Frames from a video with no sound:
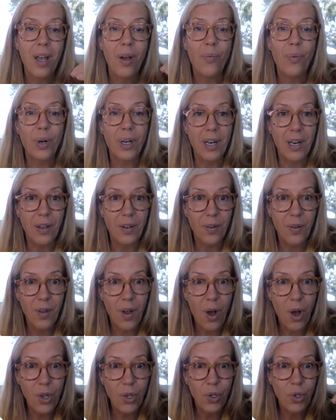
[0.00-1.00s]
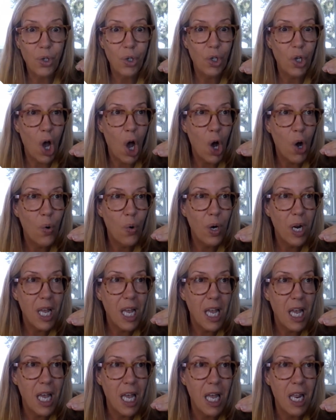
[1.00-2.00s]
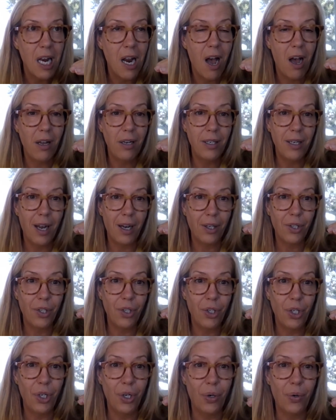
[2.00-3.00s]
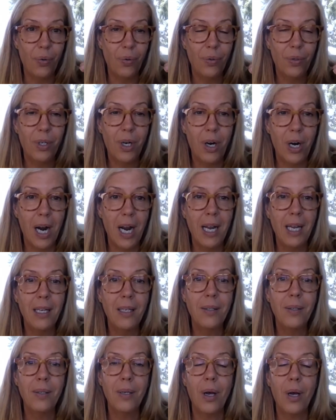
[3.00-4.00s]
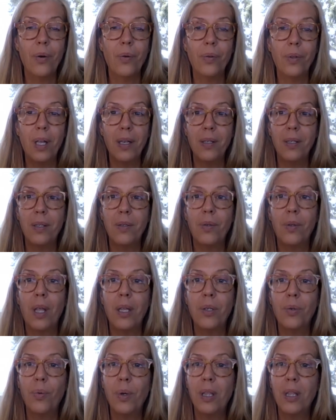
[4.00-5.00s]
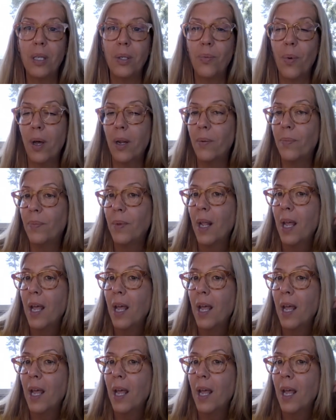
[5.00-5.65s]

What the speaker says: We're going to zone in on text 2. All right. So let's read this one.